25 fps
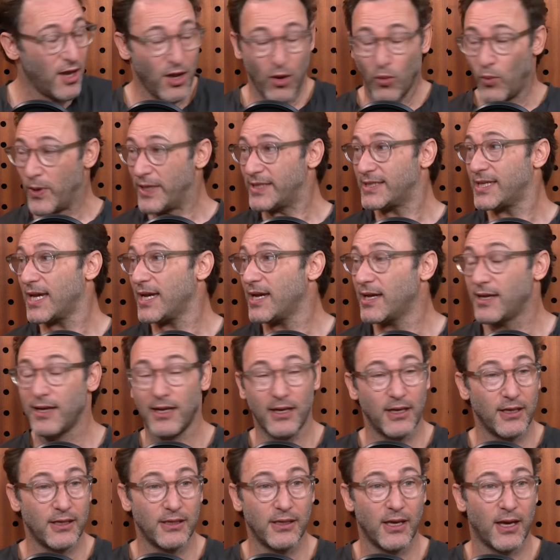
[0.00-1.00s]
We say,
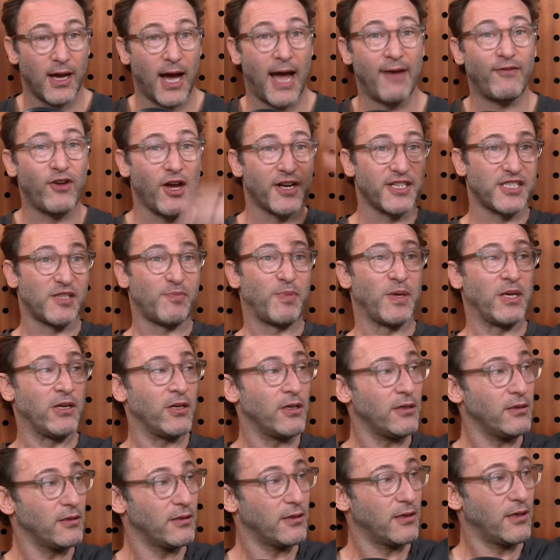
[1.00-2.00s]
I've got a
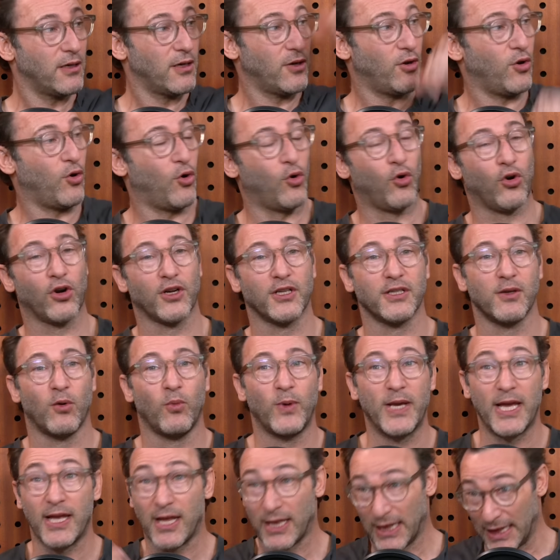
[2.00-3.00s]
spear, or
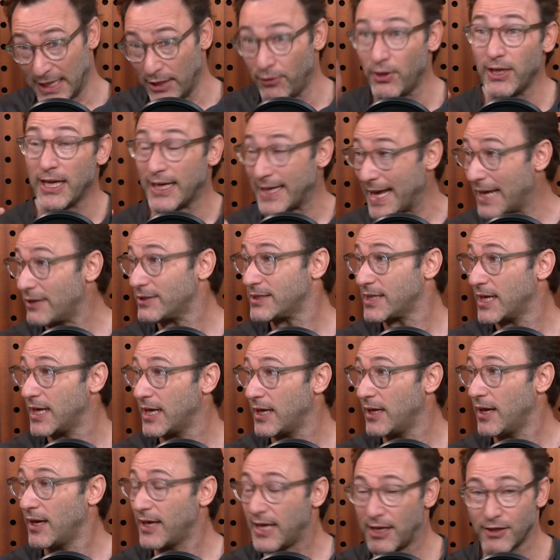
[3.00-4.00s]
we literally now
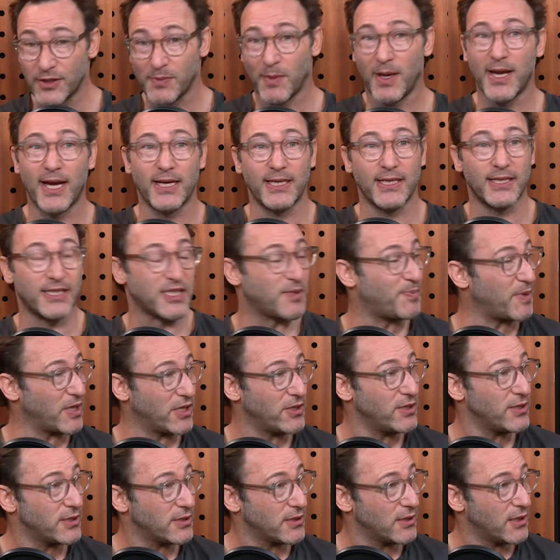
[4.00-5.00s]
say, here's my idea,
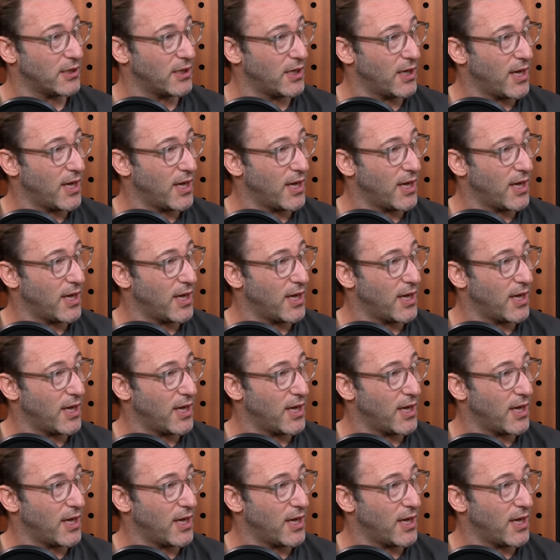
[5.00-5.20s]
spears.